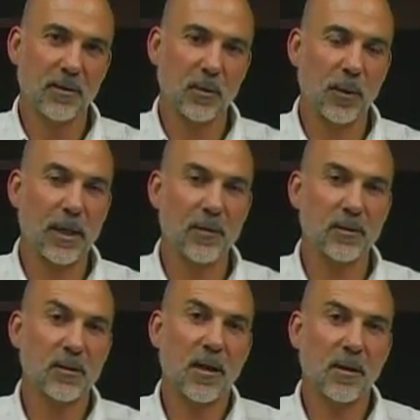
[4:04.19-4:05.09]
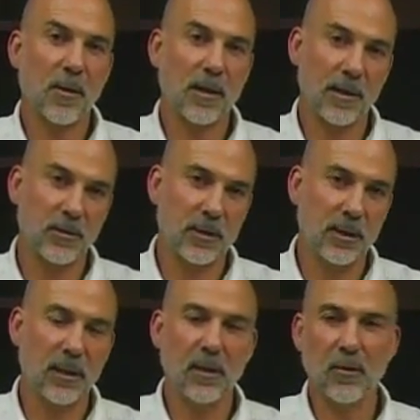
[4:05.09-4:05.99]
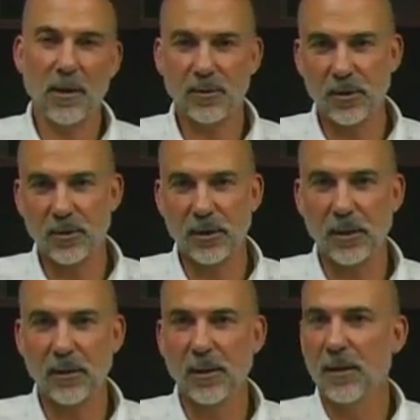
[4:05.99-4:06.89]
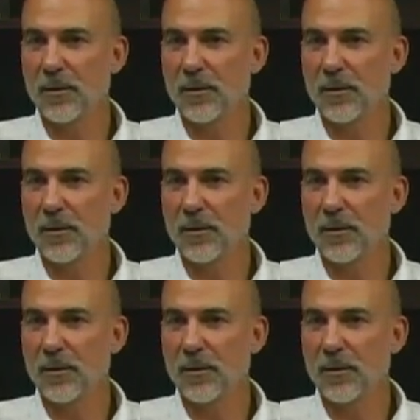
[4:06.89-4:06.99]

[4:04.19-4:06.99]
So we can't just talk about IgE or IgG.